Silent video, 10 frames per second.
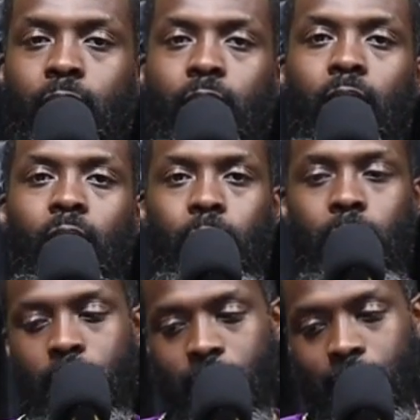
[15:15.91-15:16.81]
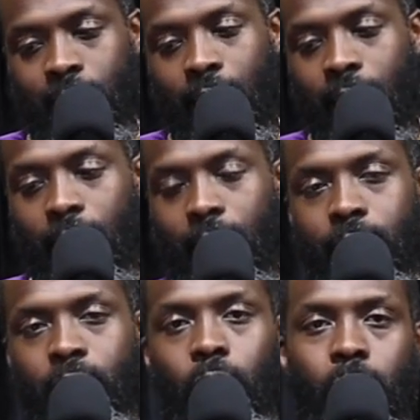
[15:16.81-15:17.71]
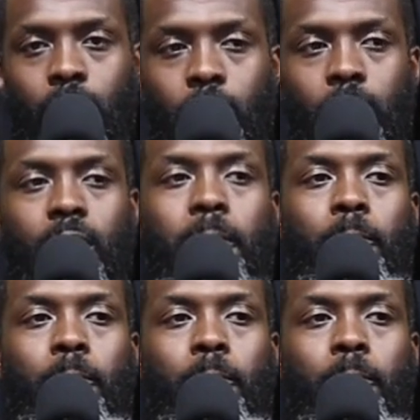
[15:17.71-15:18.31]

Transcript: to the side. So you know what?